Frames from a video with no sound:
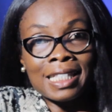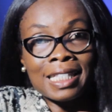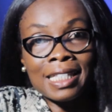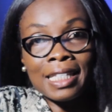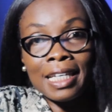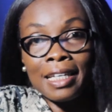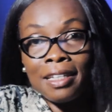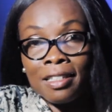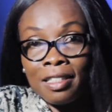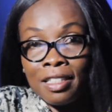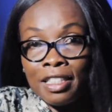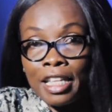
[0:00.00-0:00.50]

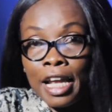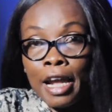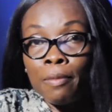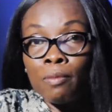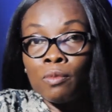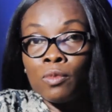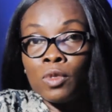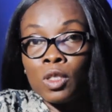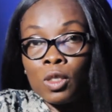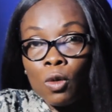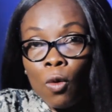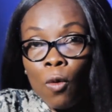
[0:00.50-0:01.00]

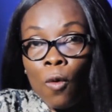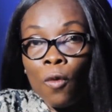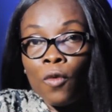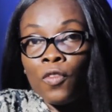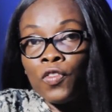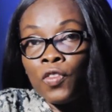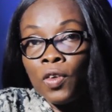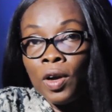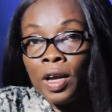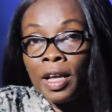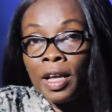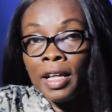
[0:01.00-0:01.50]
systems of
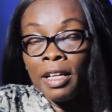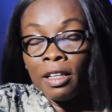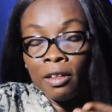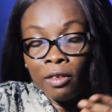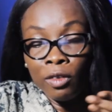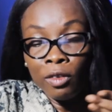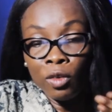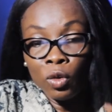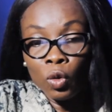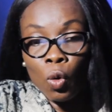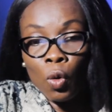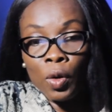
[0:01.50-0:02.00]

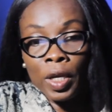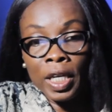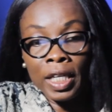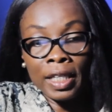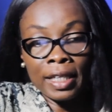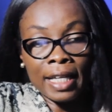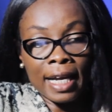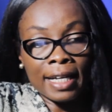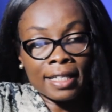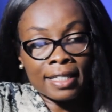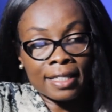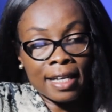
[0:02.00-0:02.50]
knowing
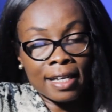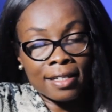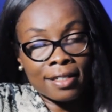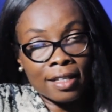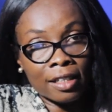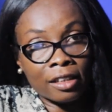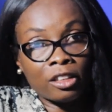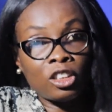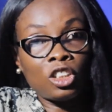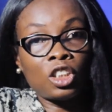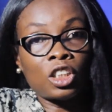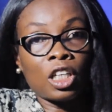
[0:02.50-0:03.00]
that there's
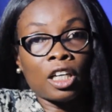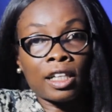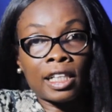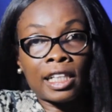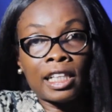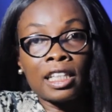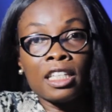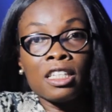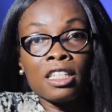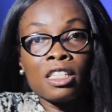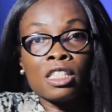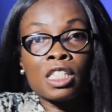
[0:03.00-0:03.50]
a
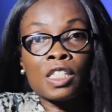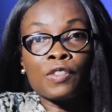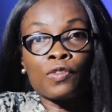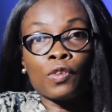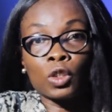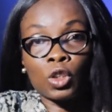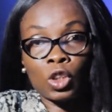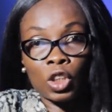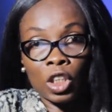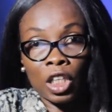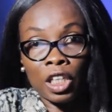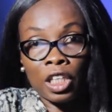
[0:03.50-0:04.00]
checklist for
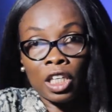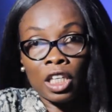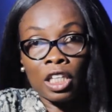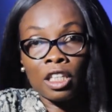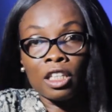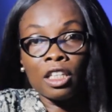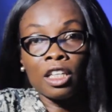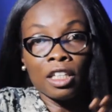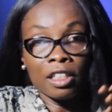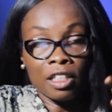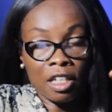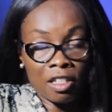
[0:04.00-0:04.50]

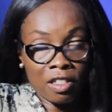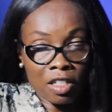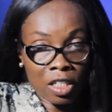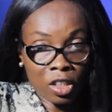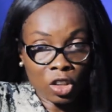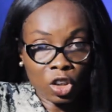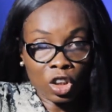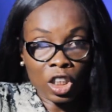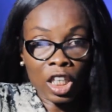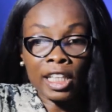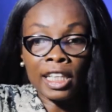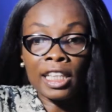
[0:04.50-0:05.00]
checking, there's a
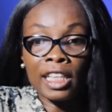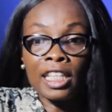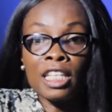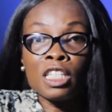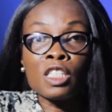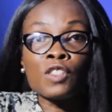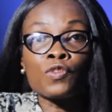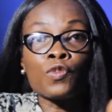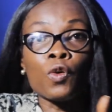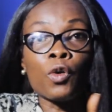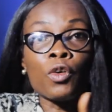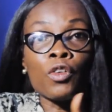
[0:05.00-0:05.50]

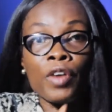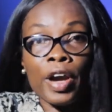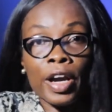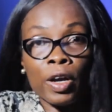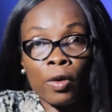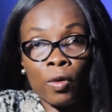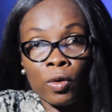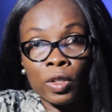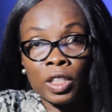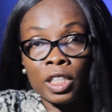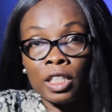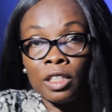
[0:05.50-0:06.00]
checklist for
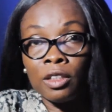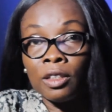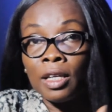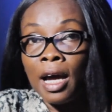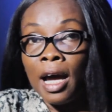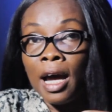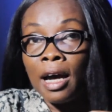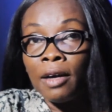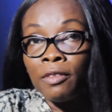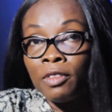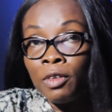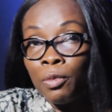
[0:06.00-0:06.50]
recording,
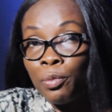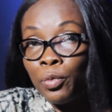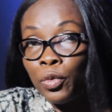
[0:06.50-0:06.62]
the